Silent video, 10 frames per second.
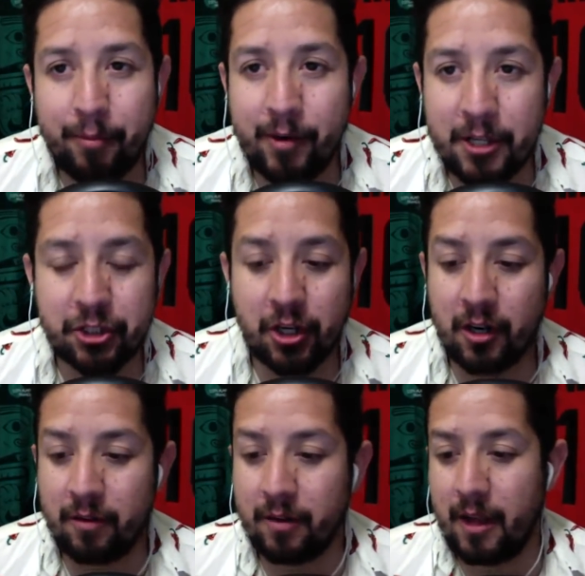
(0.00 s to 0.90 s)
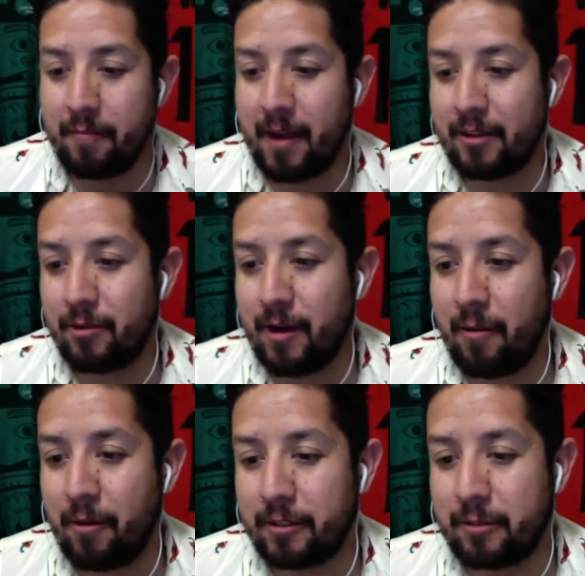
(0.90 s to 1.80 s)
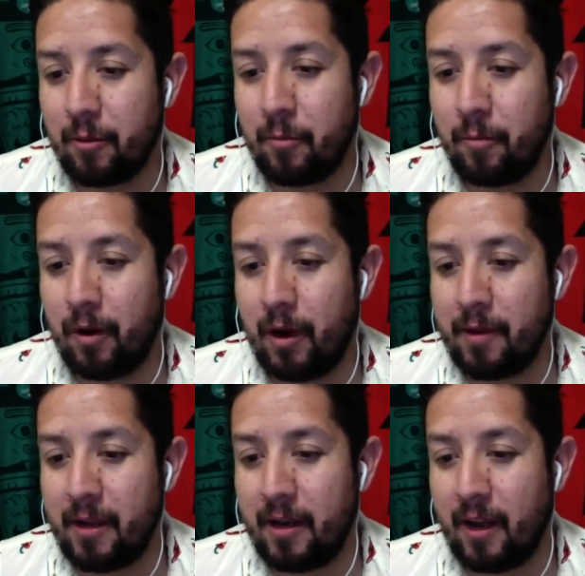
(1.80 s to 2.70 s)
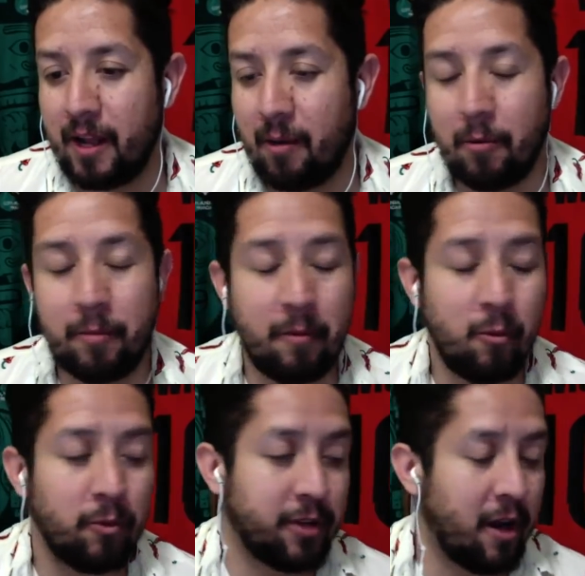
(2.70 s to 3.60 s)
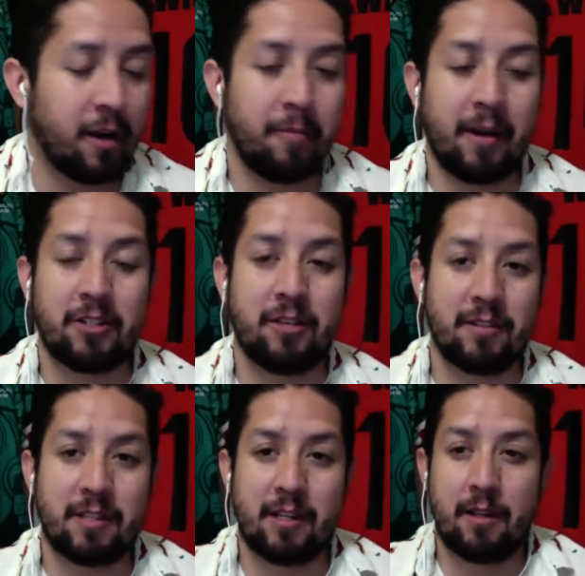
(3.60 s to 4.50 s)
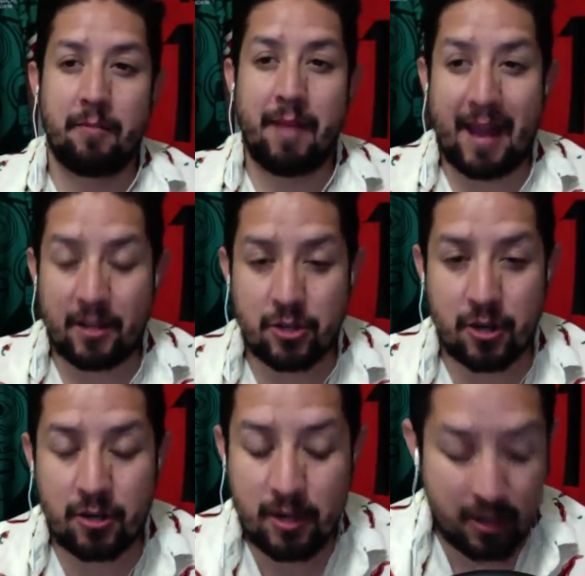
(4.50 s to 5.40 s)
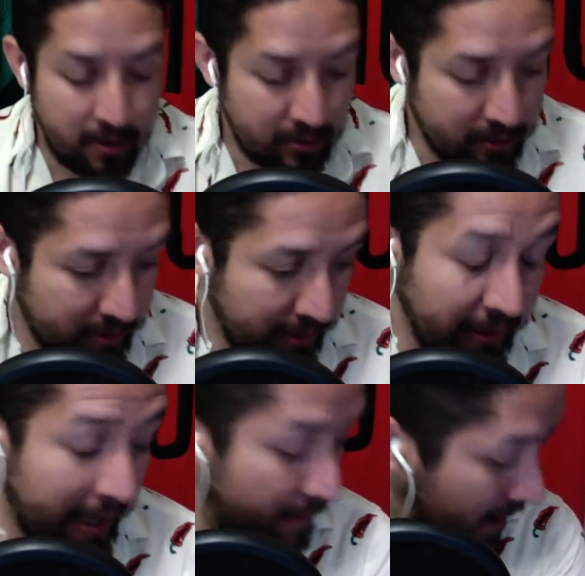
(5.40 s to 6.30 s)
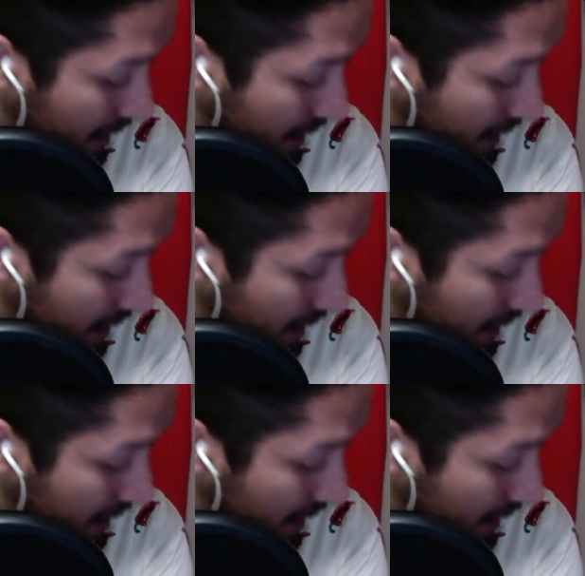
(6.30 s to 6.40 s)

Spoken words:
Pretty sure MGuy29, we'll talk about Chivas and the manager's dilemma